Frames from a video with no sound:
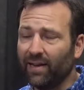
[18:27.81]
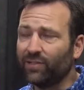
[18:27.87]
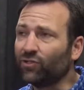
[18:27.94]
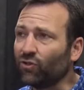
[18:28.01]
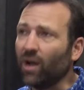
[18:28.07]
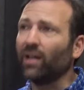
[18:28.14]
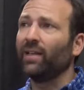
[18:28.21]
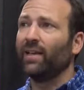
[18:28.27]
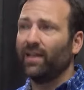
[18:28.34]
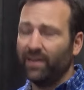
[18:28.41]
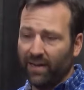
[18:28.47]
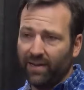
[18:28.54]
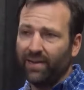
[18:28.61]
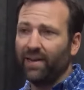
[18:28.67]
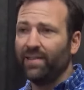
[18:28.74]
and struggling
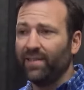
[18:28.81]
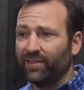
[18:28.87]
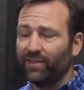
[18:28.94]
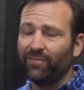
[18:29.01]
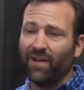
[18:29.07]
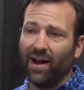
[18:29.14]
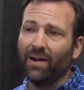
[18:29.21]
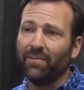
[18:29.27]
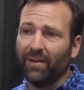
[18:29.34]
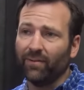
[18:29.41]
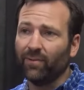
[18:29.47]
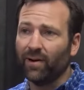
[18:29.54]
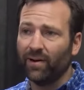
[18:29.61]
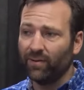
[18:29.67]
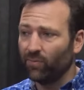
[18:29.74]
in, in, in this
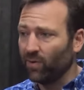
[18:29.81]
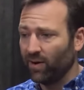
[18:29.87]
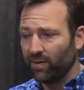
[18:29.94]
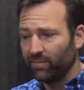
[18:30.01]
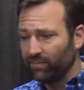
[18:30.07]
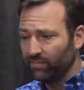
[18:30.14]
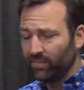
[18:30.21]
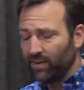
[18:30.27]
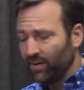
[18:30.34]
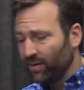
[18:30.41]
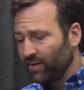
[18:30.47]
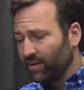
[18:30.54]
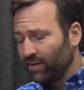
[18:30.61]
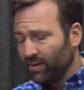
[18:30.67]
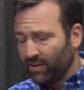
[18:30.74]
environment where where
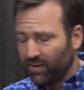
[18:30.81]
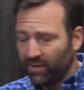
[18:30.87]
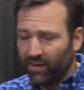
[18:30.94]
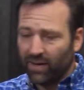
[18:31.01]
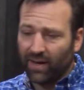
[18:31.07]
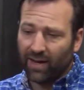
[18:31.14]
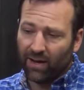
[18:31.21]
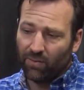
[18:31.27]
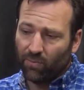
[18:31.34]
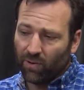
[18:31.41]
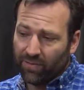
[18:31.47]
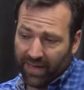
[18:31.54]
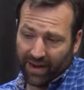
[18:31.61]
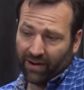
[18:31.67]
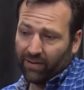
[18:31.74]
uh,
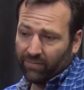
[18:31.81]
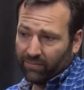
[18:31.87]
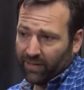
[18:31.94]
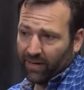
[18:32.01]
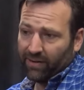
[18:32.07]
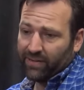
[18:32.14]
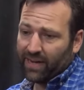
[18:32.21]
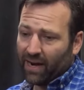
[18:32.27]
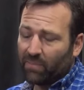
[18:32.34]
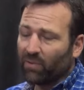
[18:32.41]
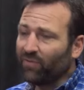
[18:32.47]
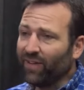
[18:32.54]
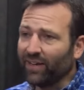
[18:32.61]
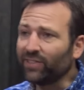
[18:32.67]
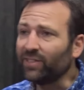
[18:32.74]
where their their entire
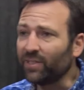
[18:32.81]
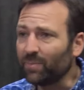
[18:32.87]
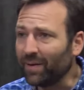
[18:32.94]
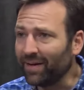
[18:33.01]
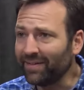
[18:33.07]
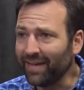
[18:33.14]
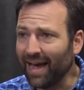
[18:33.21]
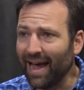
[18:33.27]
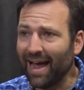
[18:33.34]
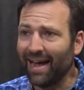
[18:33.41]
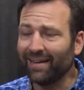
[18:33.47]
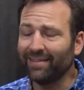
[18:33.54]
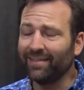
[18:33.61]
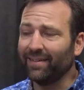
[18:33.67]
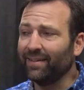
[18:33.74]
profession has been
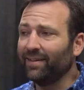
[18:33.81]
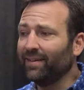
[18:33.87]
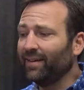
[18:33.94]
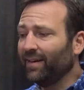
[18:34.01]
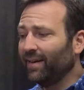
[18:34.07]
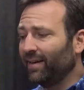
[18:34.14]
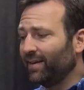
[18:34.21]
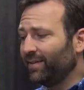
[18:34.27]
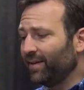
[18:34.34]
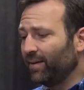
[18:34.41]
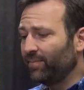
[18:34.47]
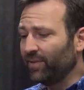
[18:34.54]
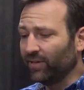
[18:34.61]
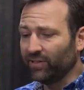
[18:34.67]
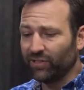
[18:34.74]
attacked, and and
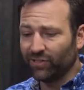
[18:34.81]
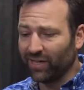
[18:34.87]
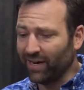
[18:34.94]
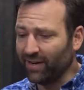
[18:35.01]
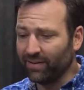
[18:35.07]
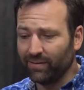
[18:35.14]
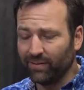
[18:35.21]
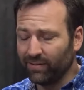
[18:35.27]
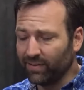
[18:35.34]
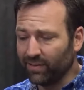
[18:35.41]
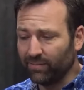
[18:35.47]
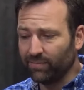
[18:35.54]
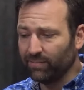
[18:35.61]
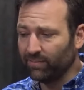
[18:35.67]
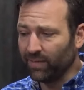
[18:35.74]
um, they're just trying to
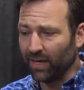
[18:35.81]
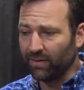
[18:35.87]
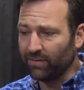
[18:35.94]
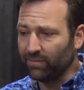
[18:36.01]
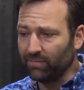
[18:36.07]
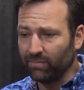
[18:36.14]
to you know,